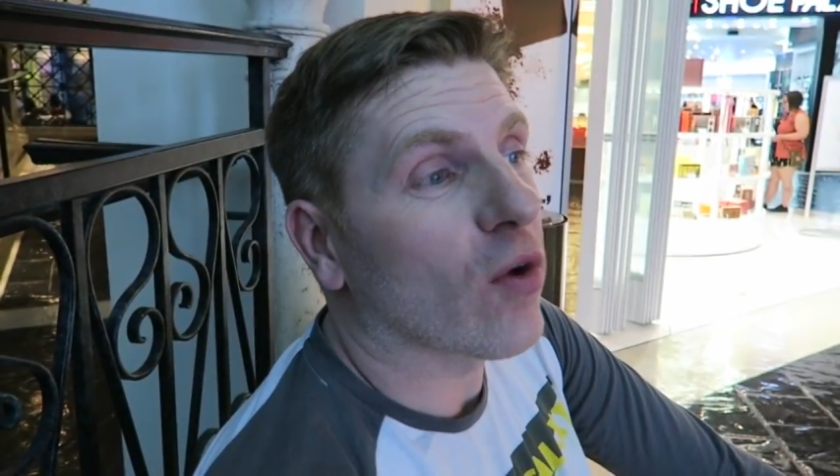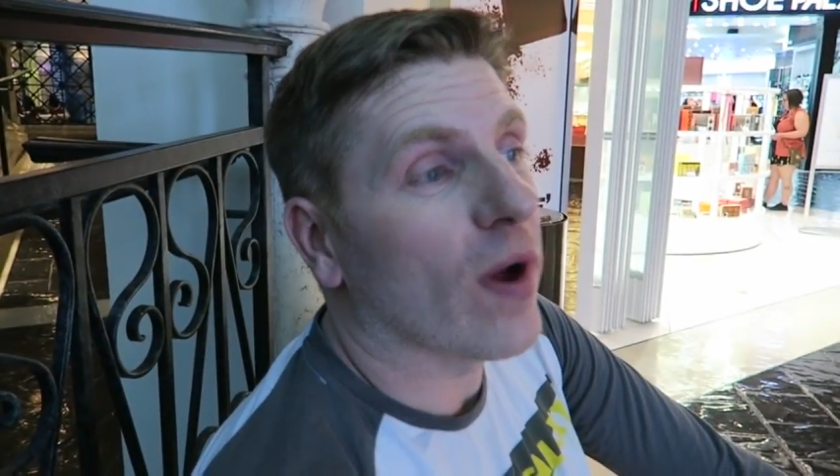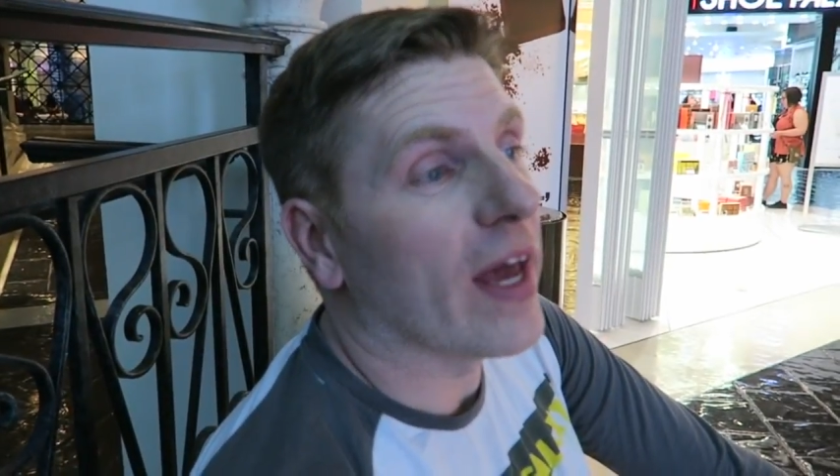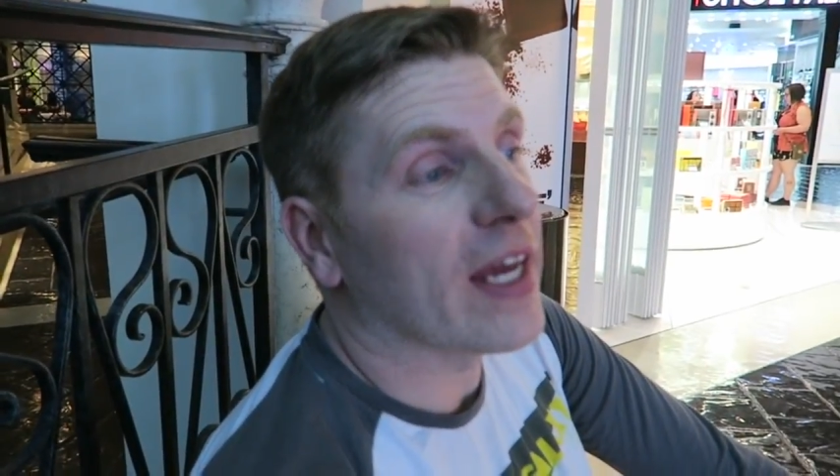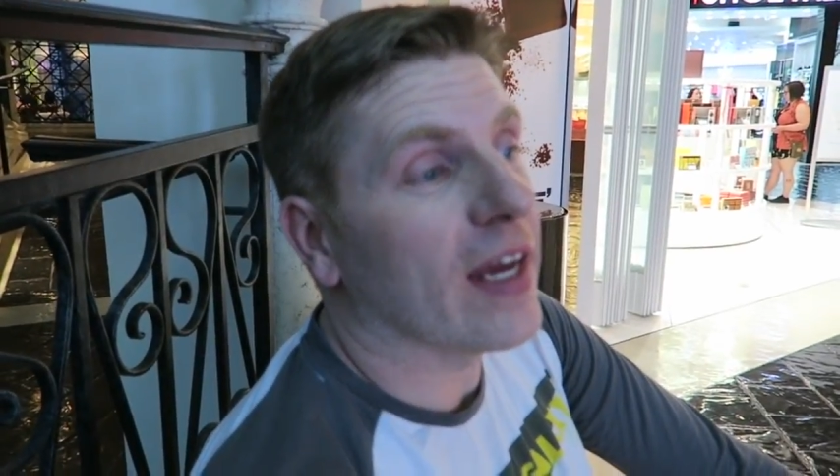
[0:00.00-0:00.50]

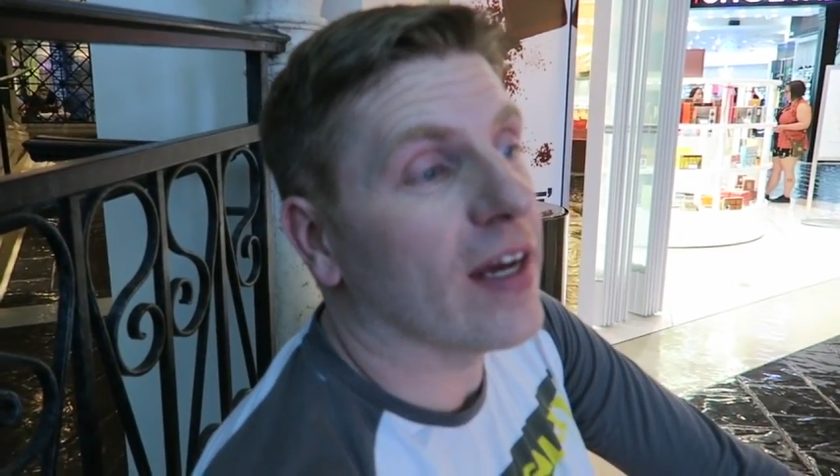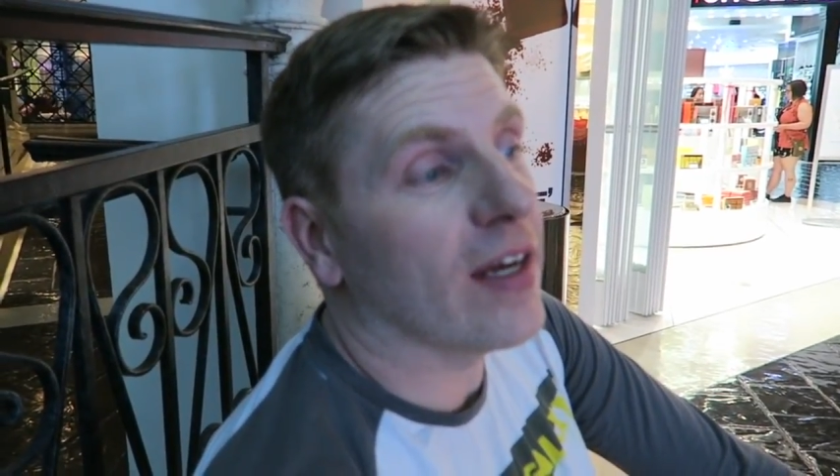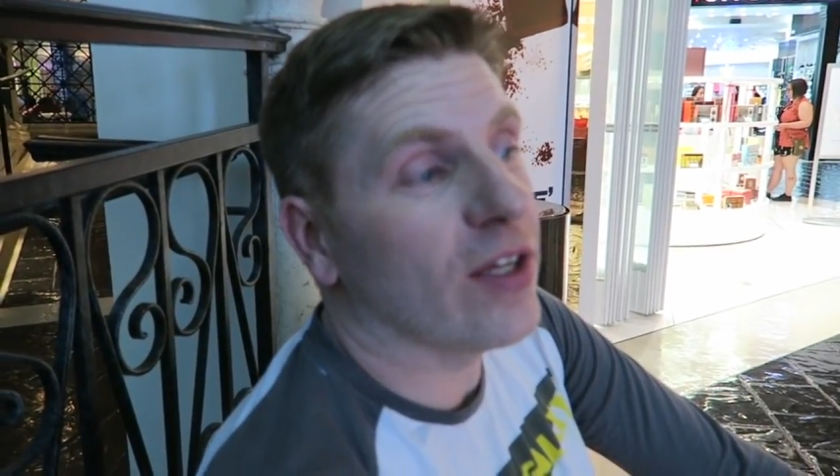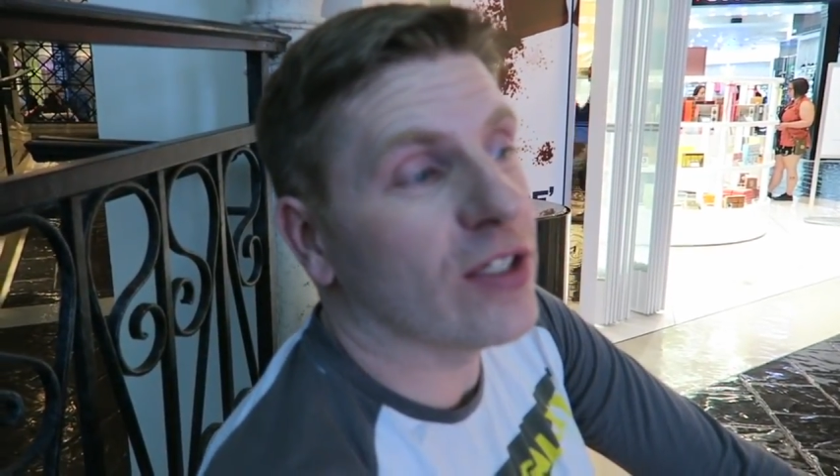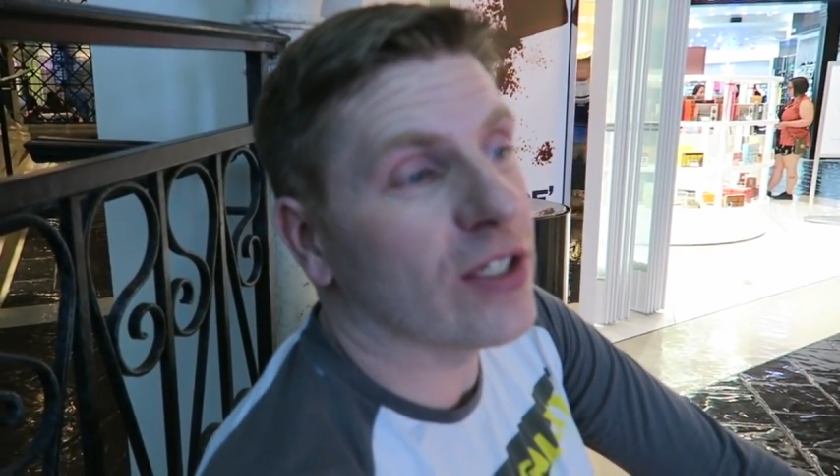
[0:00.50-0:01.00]
like
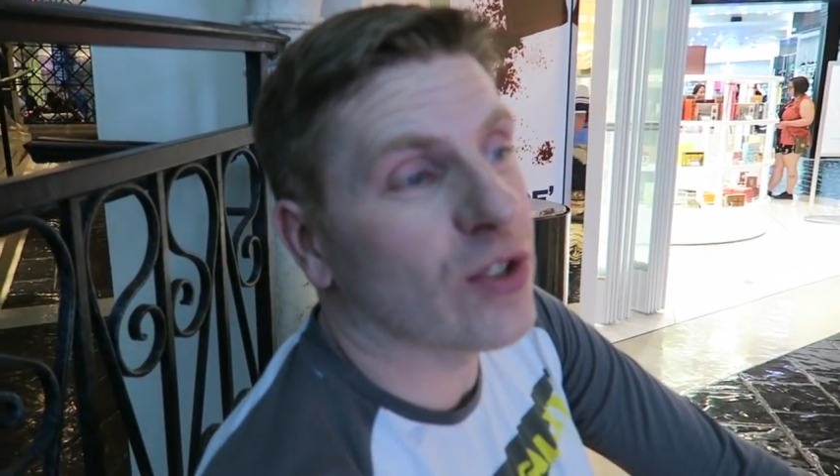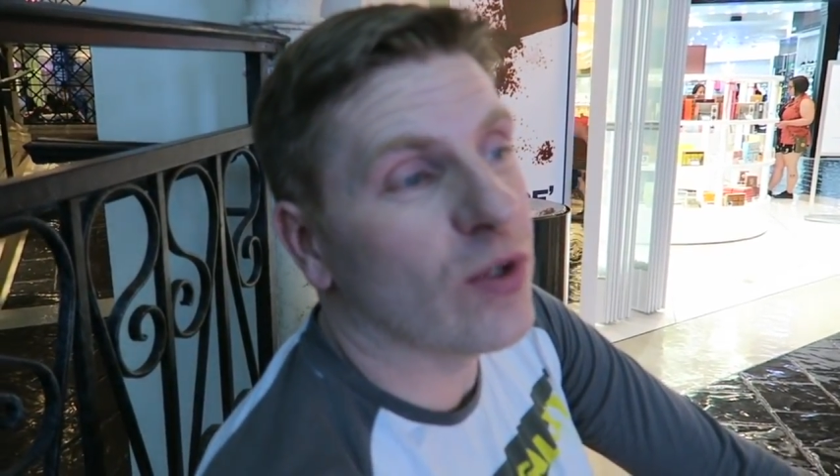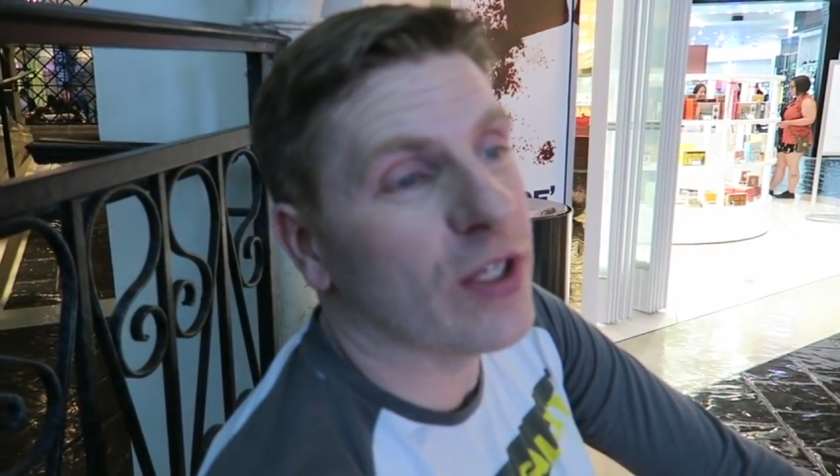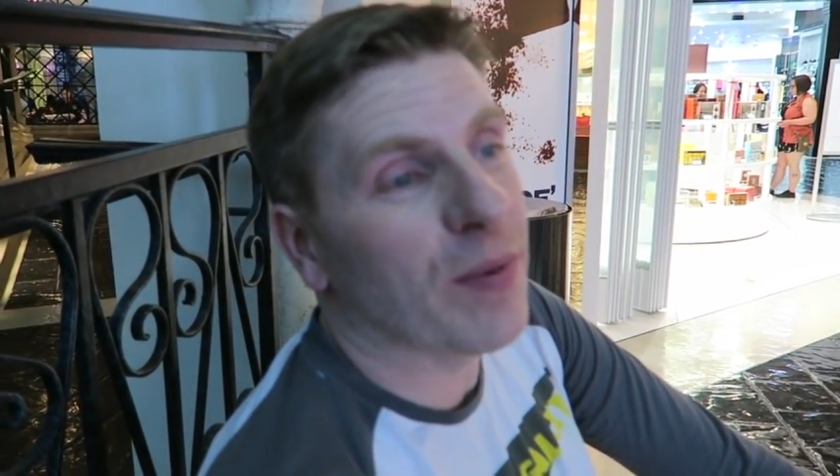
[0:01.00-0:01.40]
as soon as